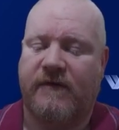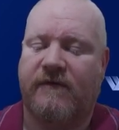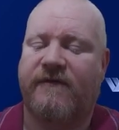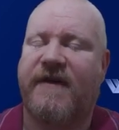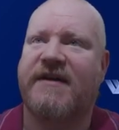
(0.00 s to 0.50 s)

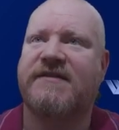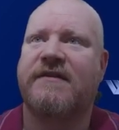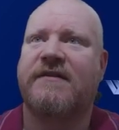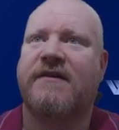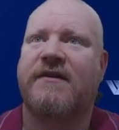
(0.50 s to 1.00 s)
fat
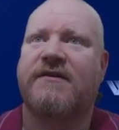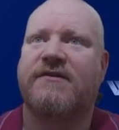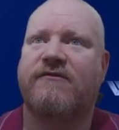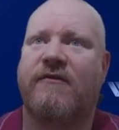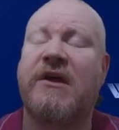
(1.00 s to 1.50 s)

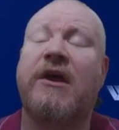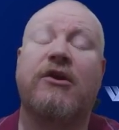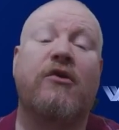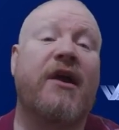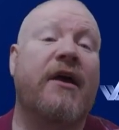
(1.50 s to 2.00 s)
script.
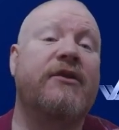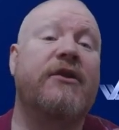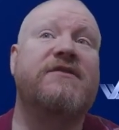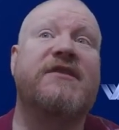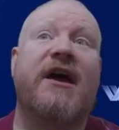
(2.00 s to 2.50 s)
You can
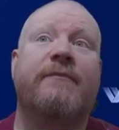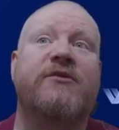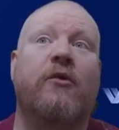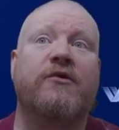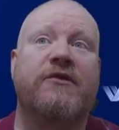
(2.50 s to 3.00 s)
use tab to
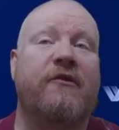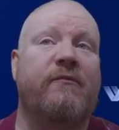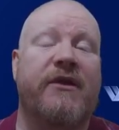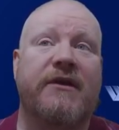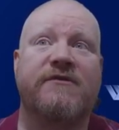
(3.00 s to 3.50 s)

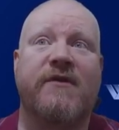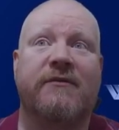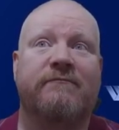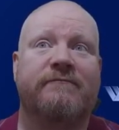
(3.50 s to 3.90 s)
autocomplete as well,